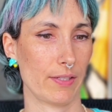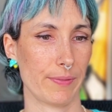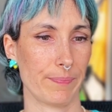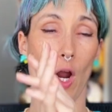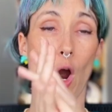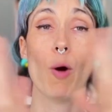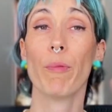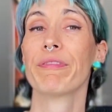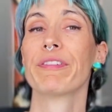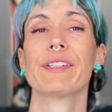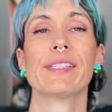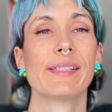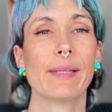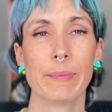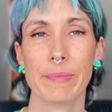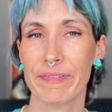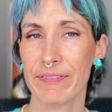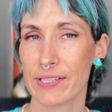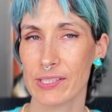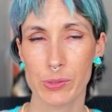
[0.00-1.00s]
Hopefully some
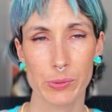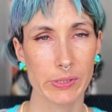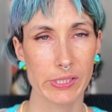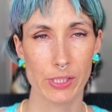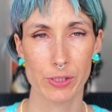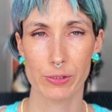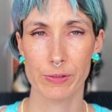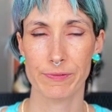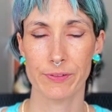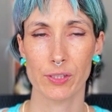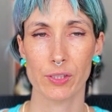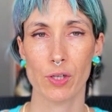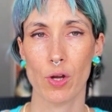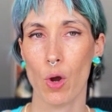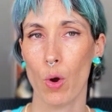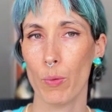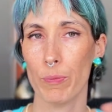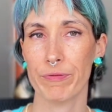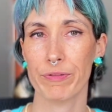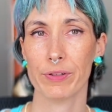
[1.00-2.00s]
of this was useful.
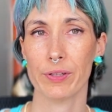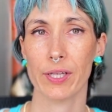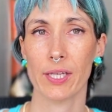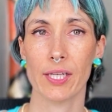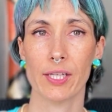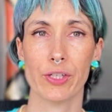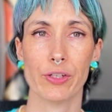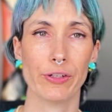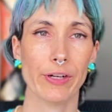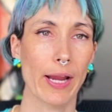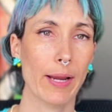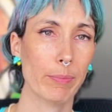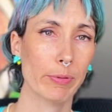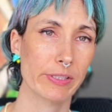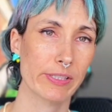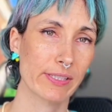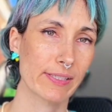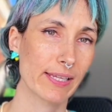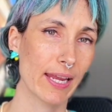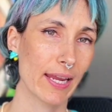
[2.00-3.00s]
Hopefully you're able
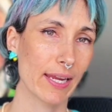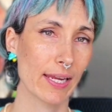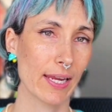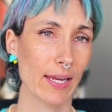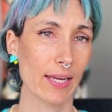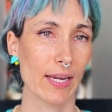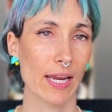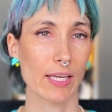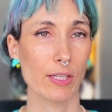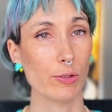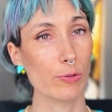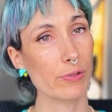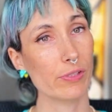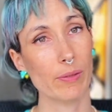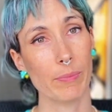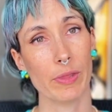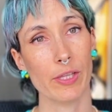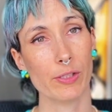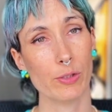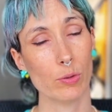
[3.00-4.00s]
to take it and use some
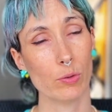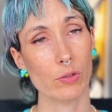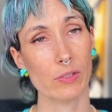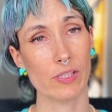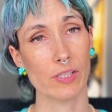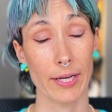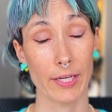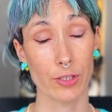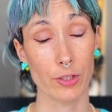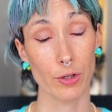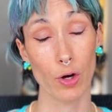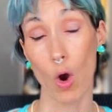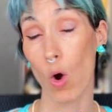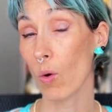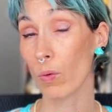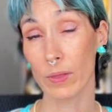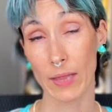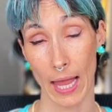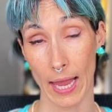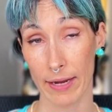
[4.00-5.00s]
of the tools in your
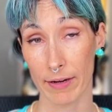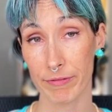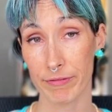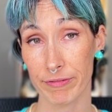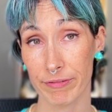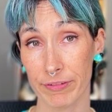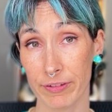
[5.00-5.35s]
own life.